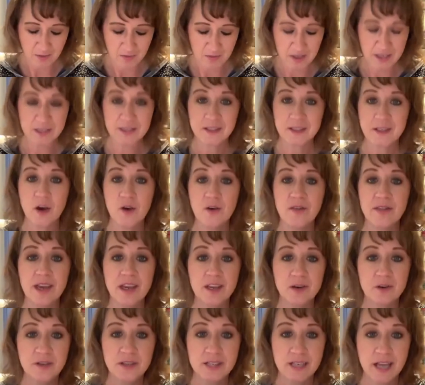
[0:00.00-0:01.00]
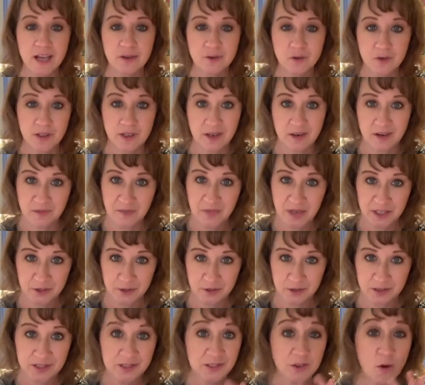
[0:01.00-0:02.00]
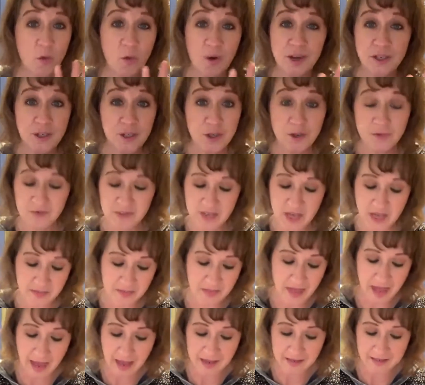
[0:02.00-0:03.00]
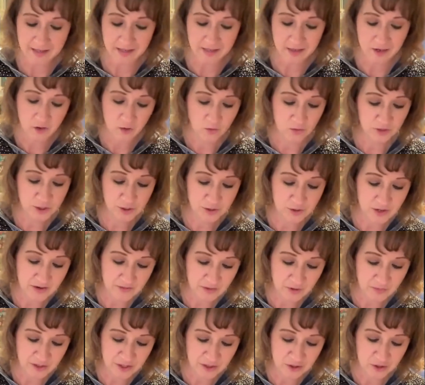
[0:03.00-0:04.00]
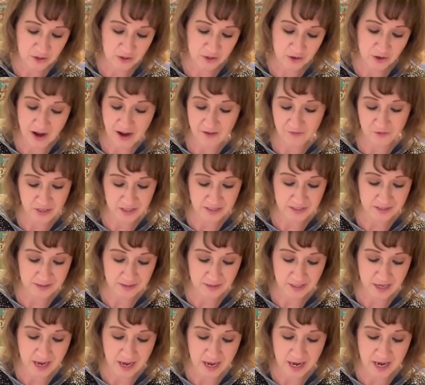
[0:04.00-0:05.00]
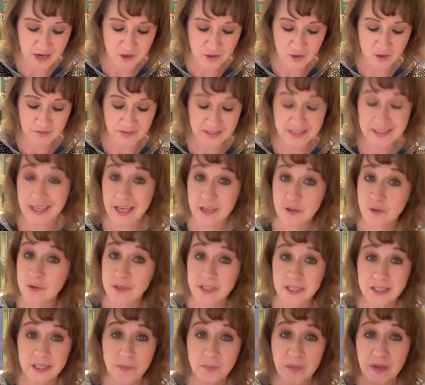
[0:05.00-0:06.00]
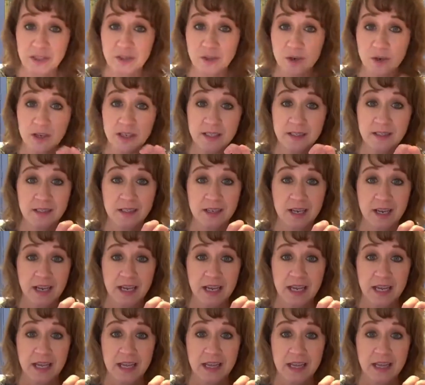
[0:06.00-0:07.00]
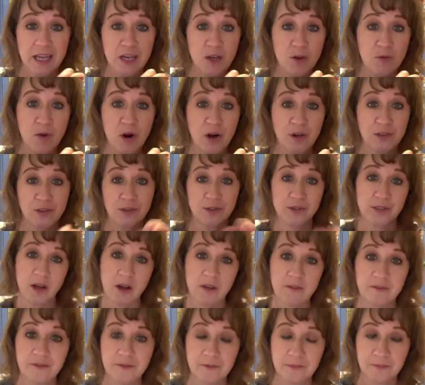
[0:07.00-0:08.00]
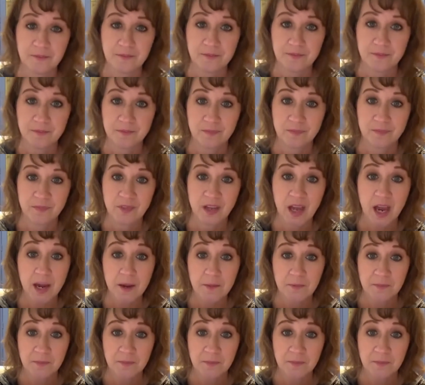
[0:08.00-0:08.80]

So then you schedule it on Pinterest. So once you've done that, once you have your Pinterest graphics and you've scheduled it to Pinterest, then you mark those off. Okay.